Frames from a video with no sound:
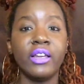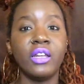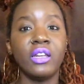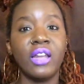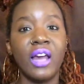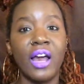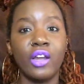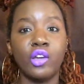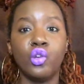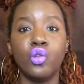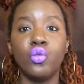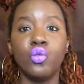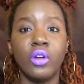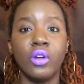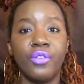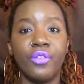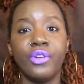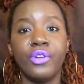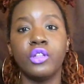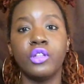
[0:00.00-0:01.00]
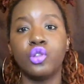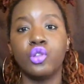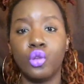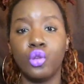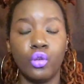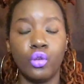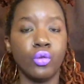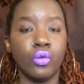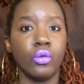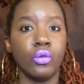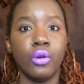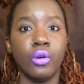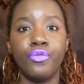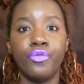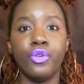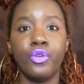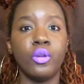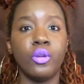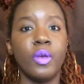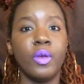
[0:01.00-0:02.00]
did not do nothing to you
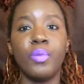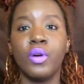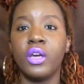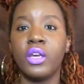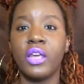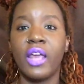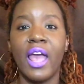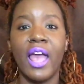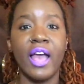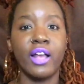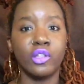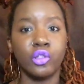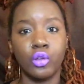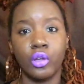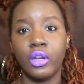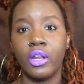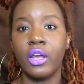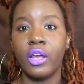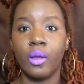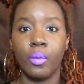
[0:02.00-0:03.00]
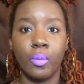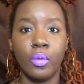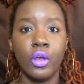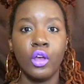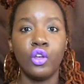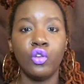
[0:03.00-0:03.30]
for you to be putting your hands on him.